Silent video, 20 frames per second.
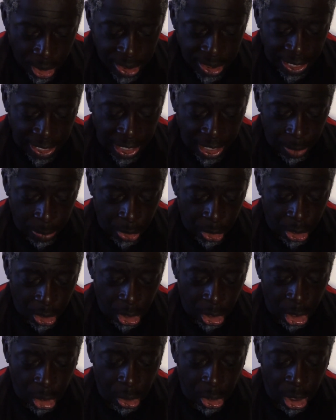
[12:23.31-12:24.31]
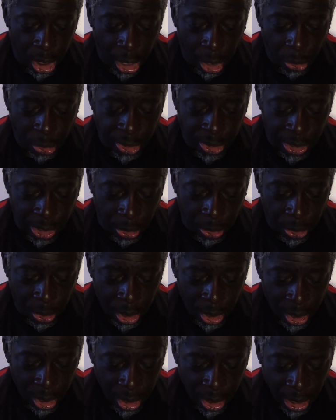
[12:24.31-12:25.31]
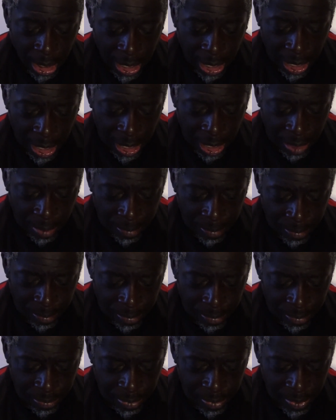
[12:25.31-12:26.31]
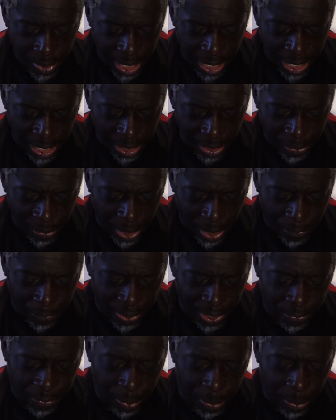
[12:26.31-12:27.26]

to take him on a loan deal, and I think for